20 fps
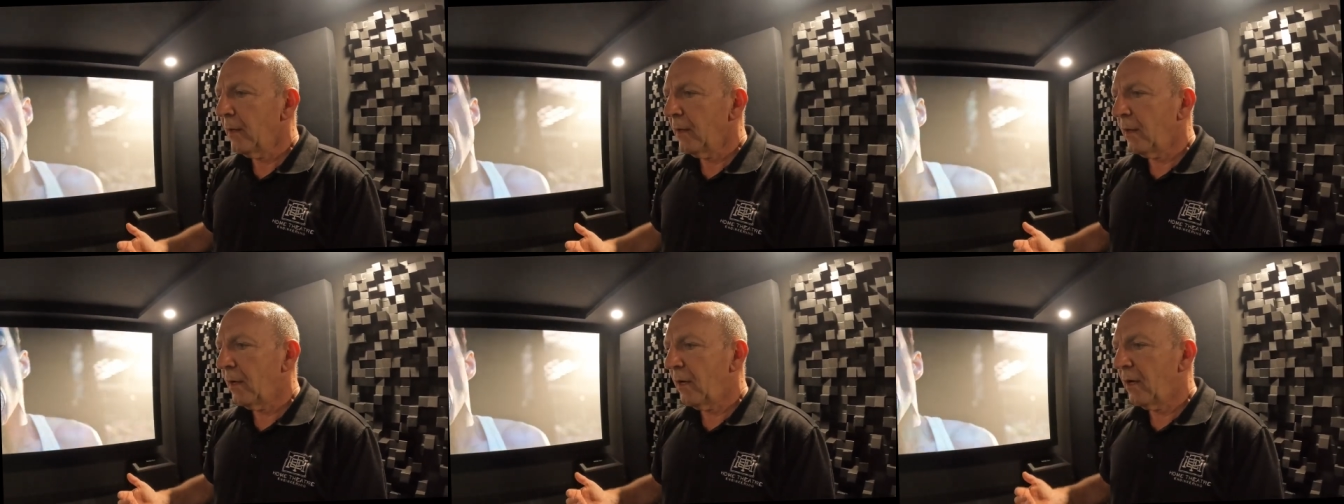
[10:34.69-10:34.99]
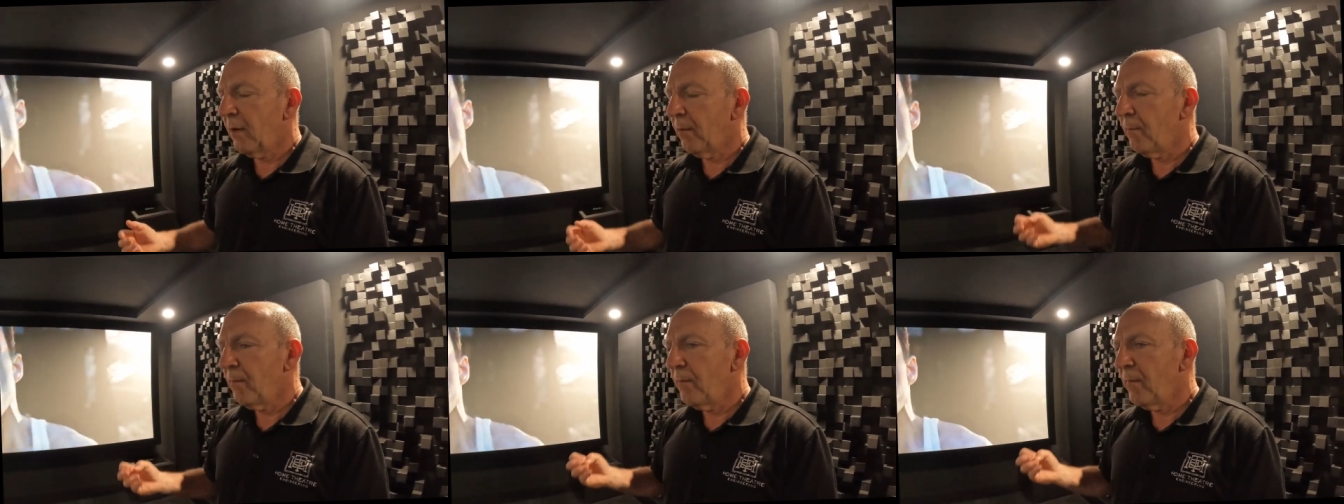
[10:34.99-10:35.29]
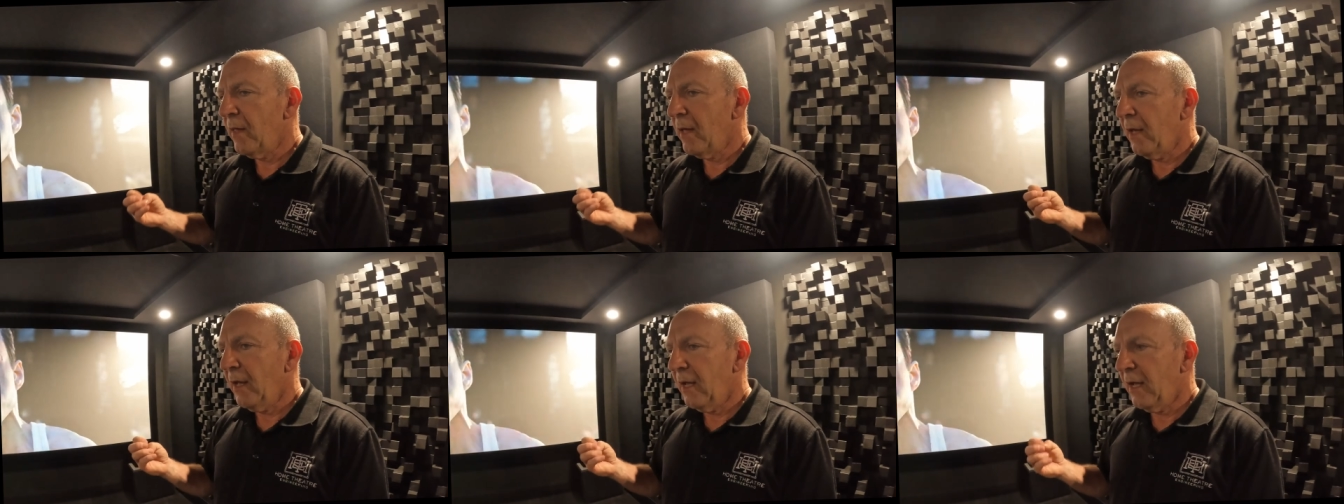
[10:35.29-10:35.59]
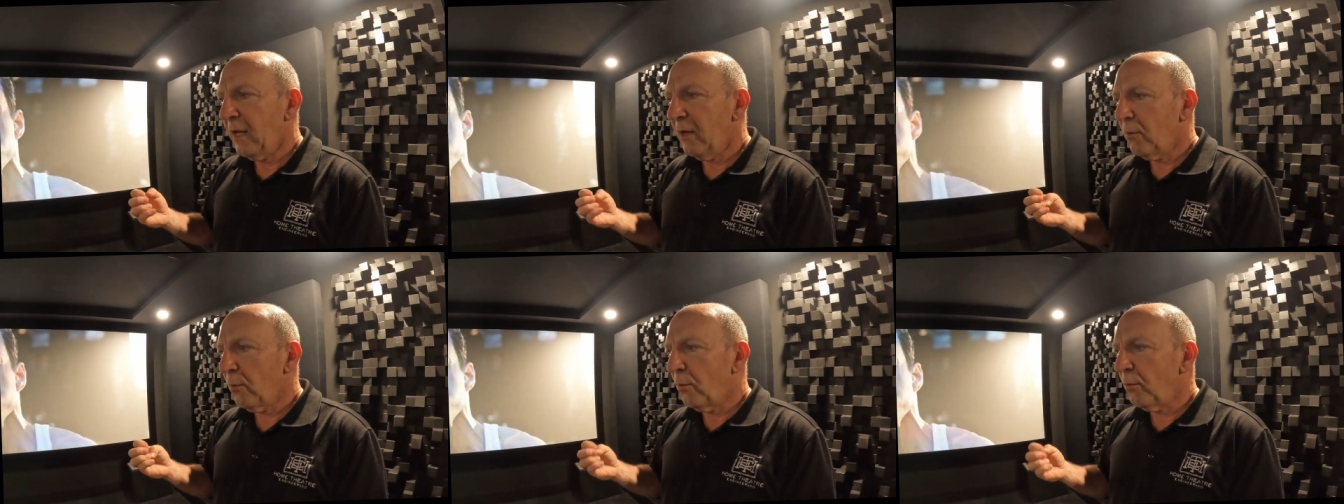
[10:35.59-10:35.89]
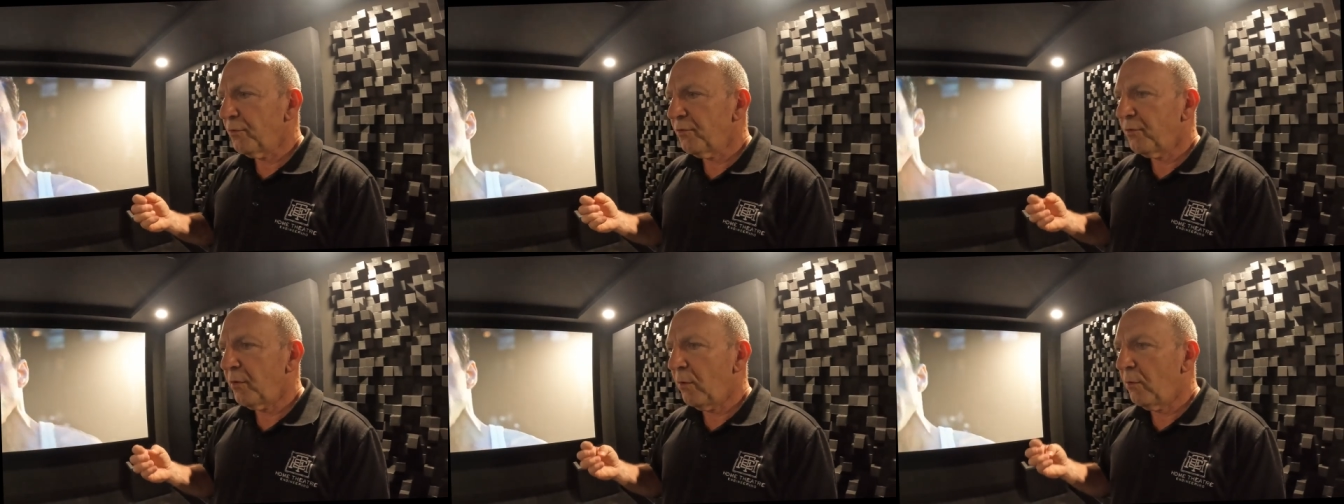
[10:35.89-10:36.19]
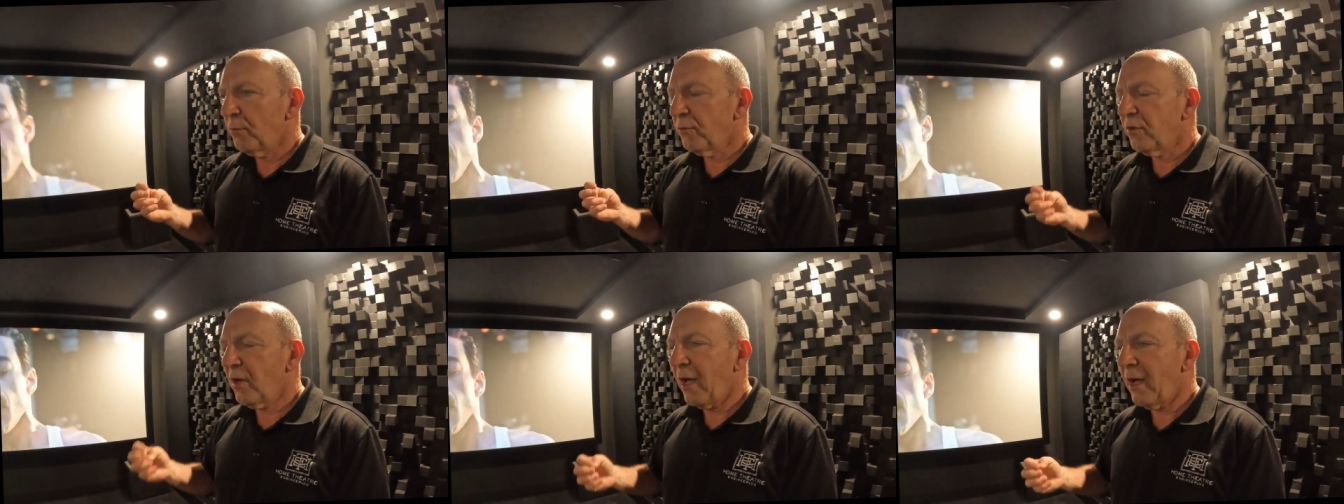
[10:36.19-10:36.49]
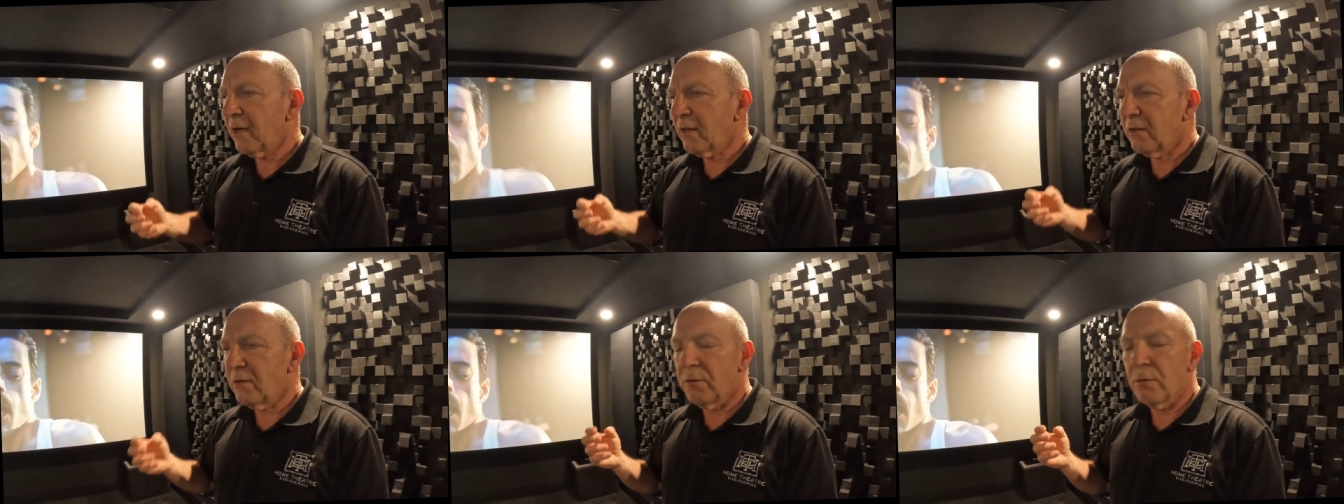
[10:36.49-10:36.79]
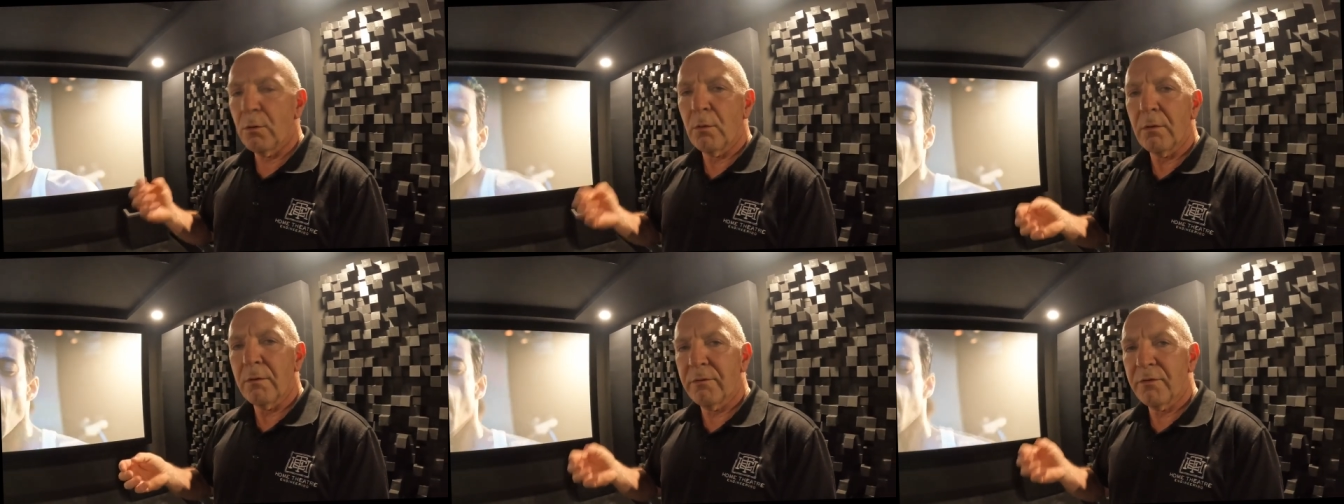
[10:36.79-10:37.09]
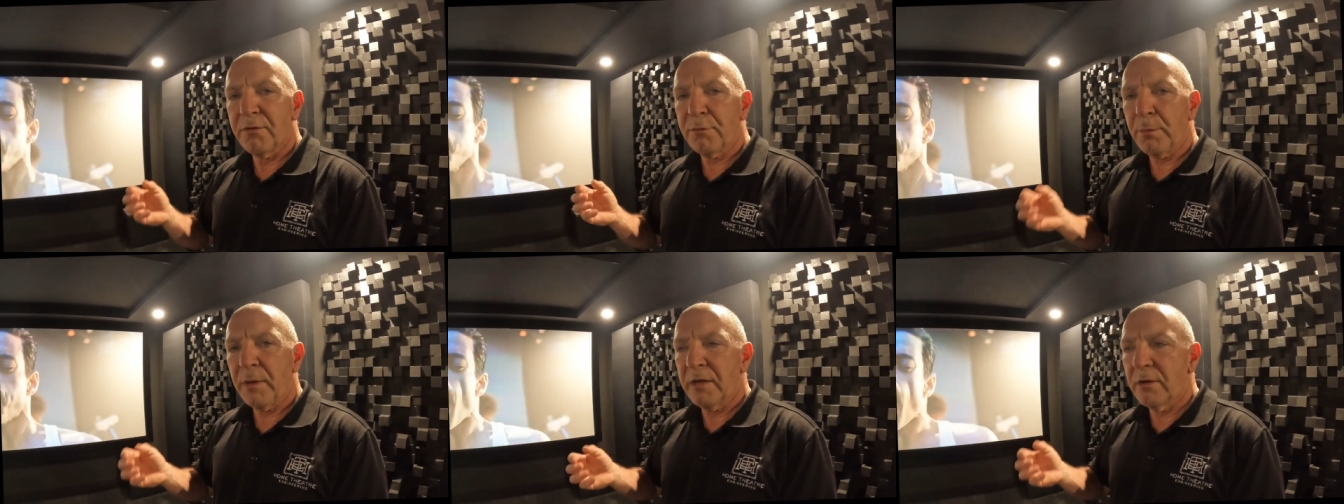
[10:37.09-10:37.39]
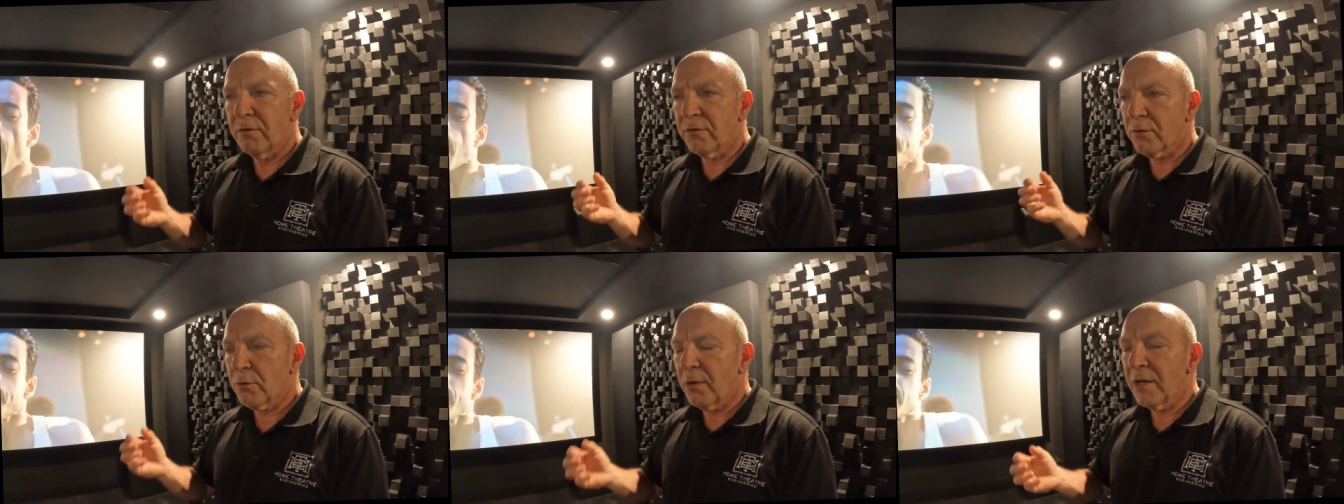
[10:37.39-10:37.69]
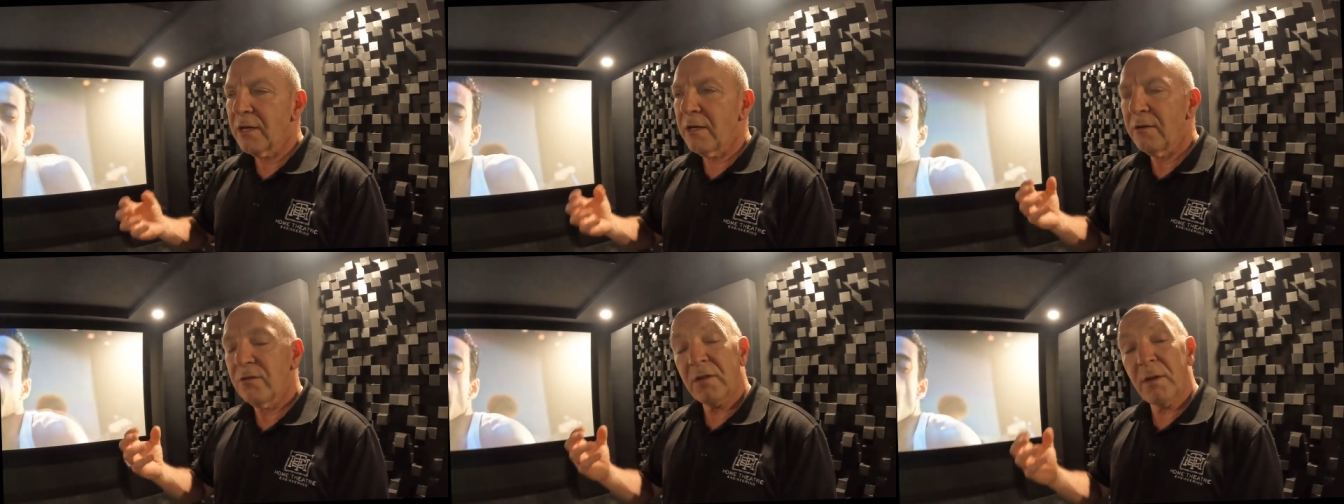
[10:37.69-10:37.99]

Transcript: Um, it also targeted all of the speakers correctly.